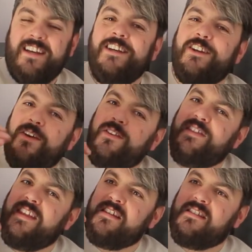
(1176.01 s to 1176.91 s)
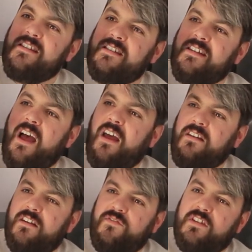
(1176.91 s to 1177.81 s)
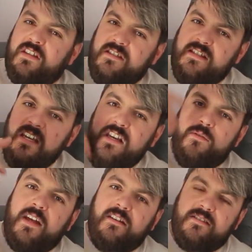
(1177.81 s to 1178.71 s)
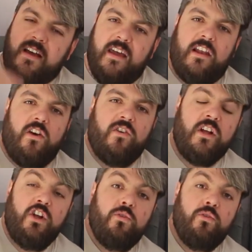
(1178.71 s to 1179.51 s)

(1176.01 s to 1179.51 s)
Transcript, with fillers: You know, this, this kind of continuing dialogue